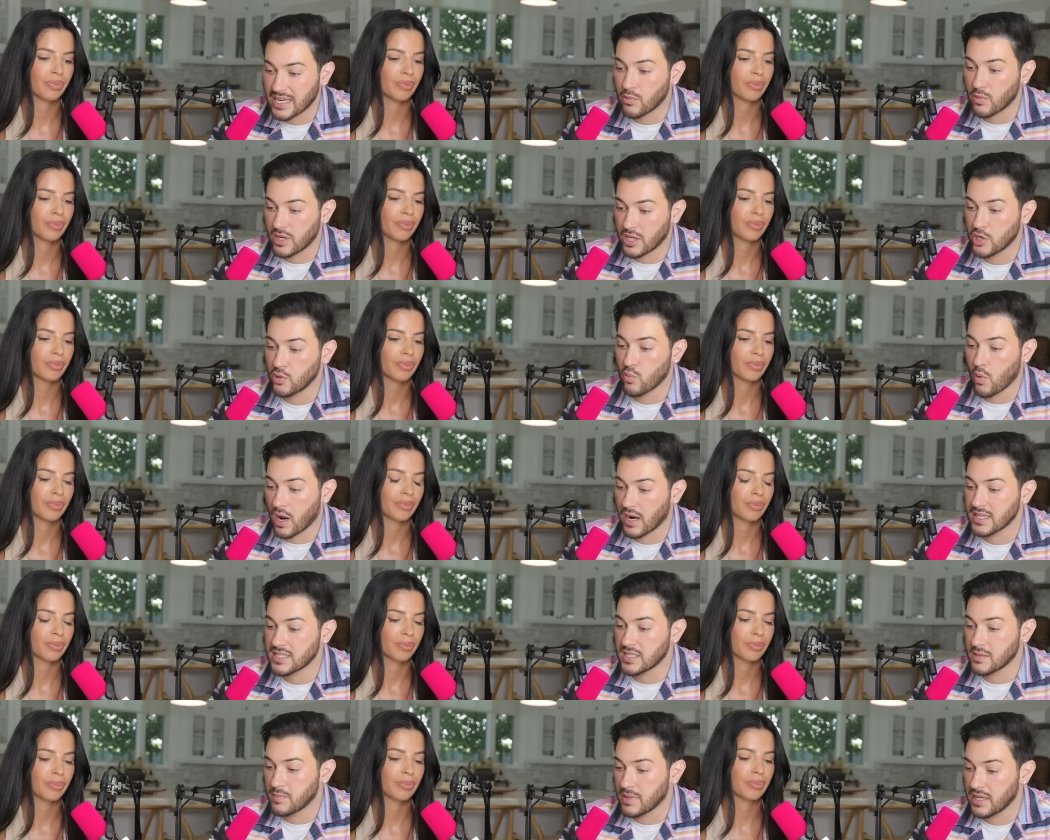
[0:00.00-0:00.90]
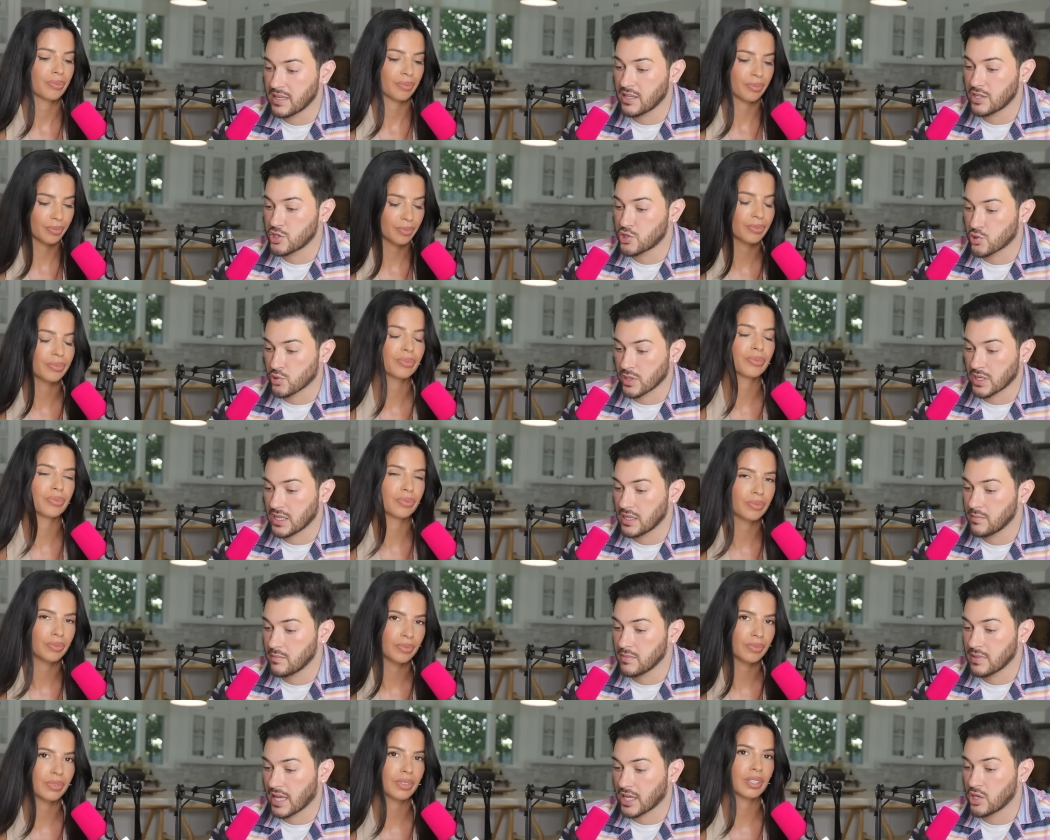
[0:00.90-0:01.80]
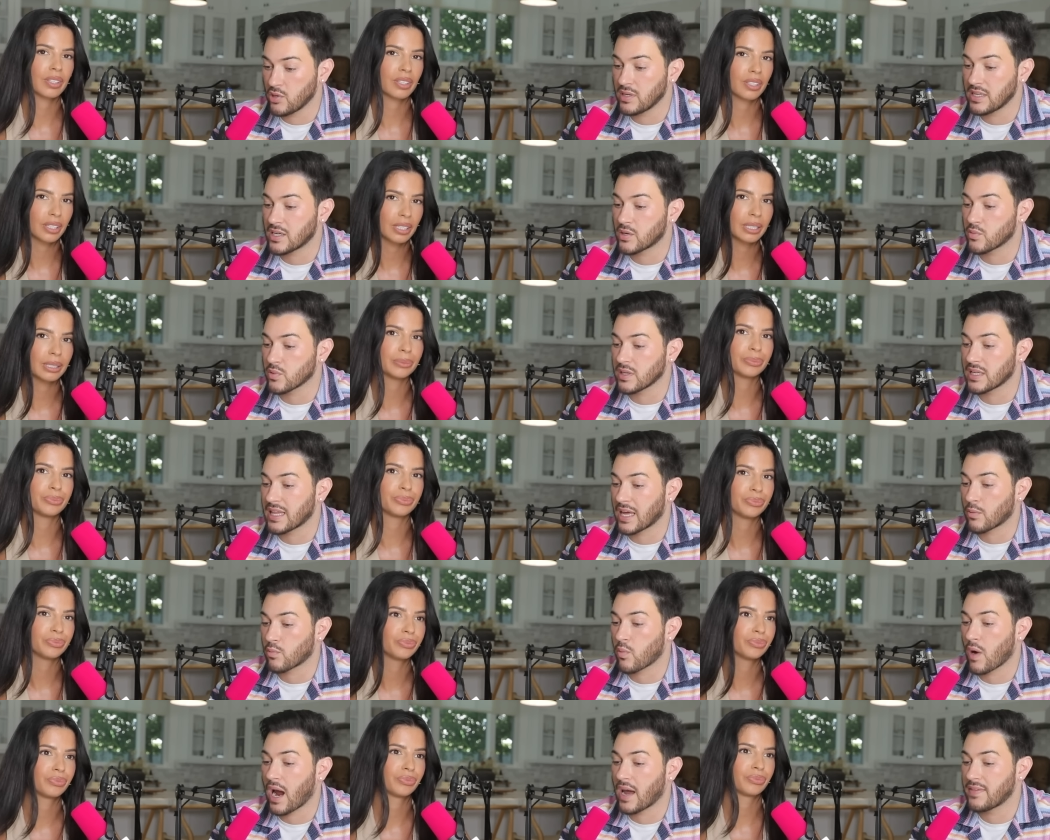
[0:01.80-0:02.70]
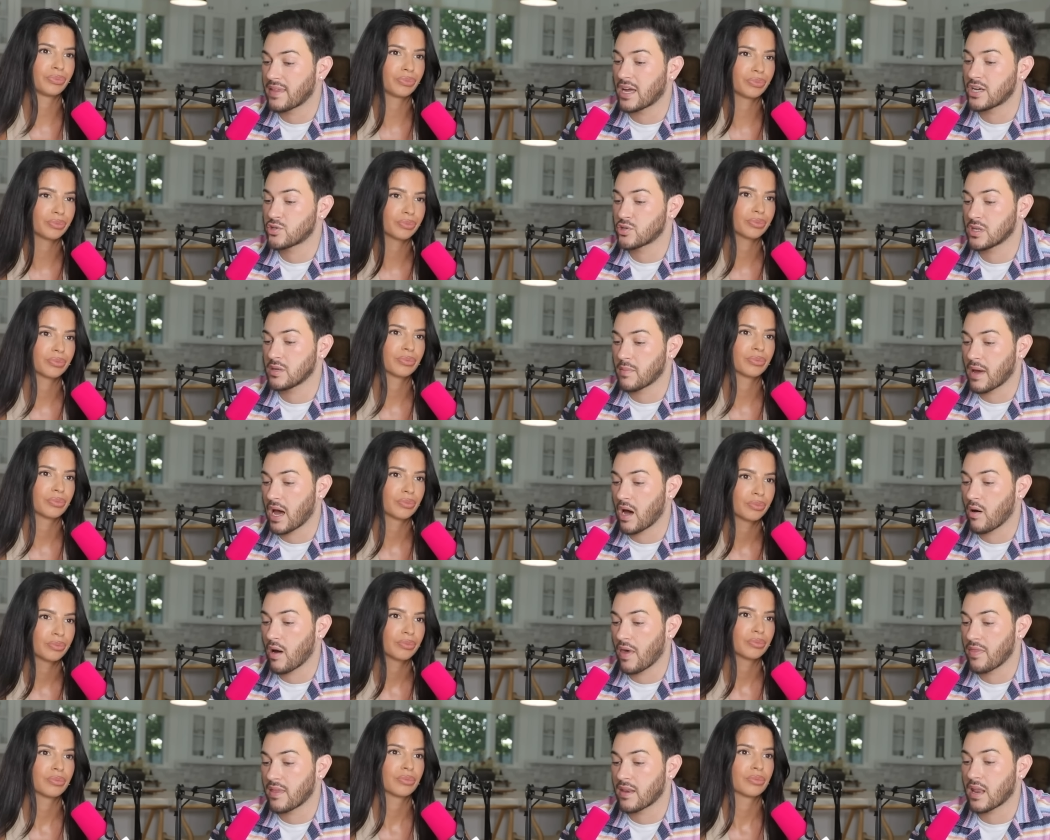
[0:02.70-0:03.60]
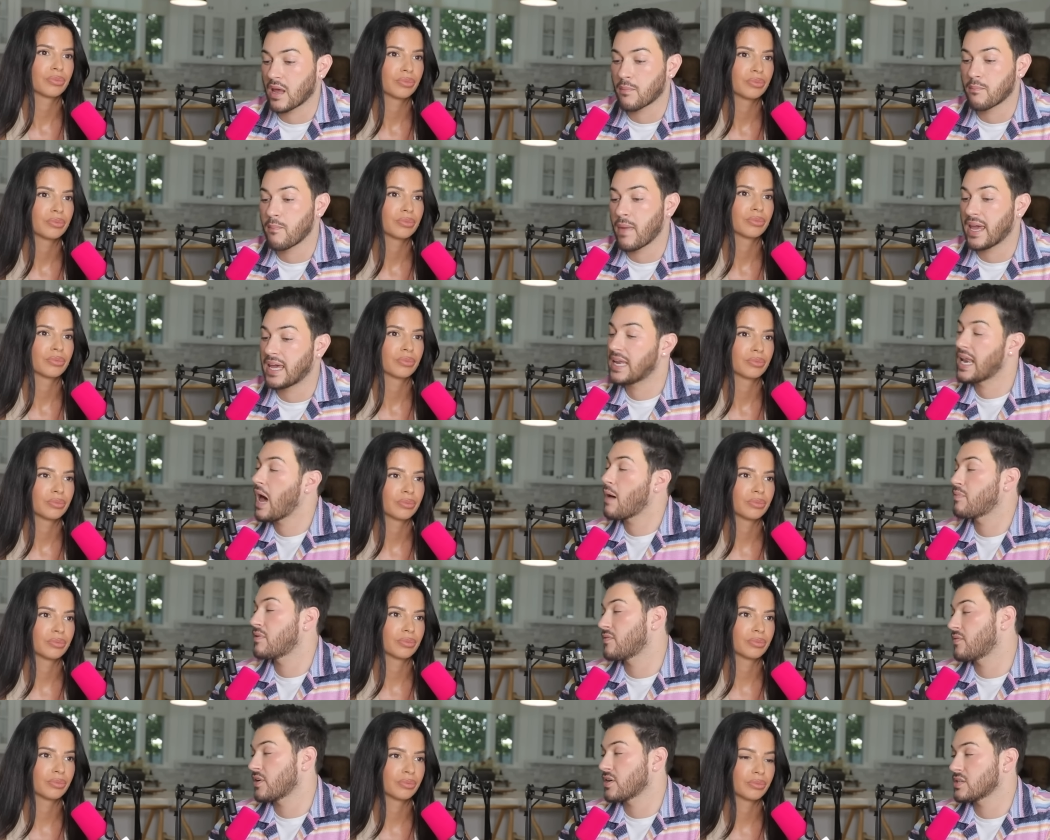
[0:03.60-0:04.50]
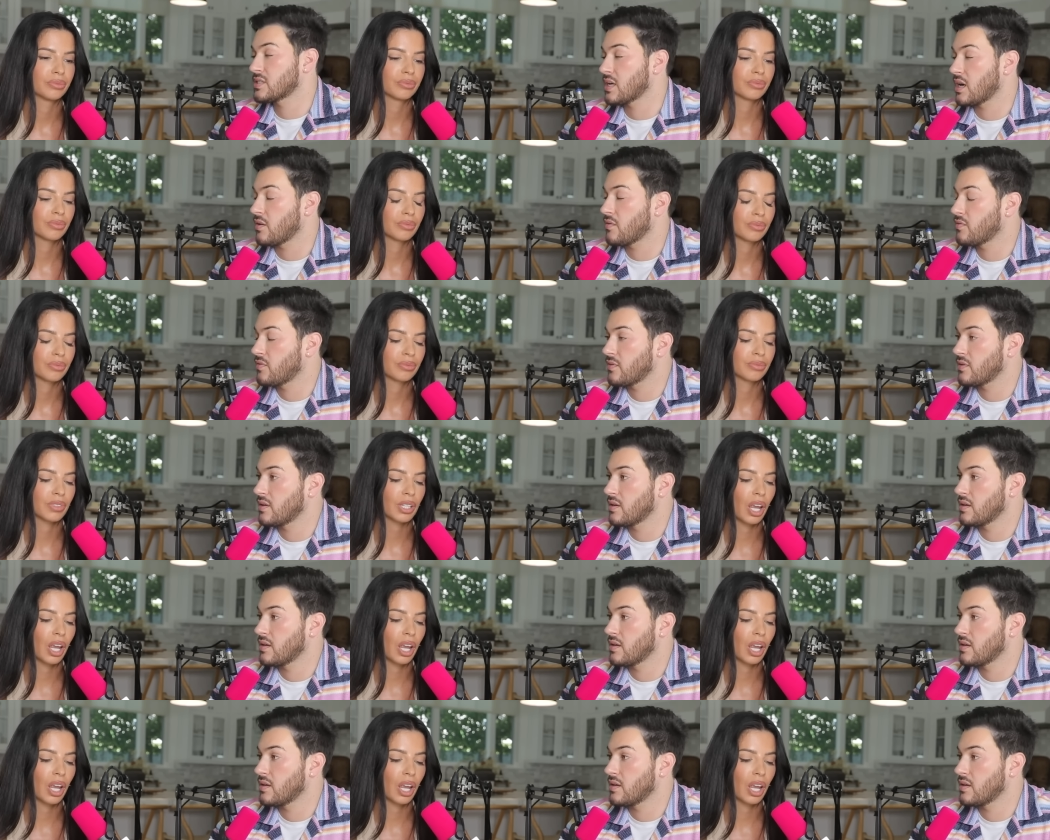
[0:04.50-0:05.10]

Speaker 1: like what you want it to be, the dream, like you need to really like ride that dream out and then like make it happen for yourself.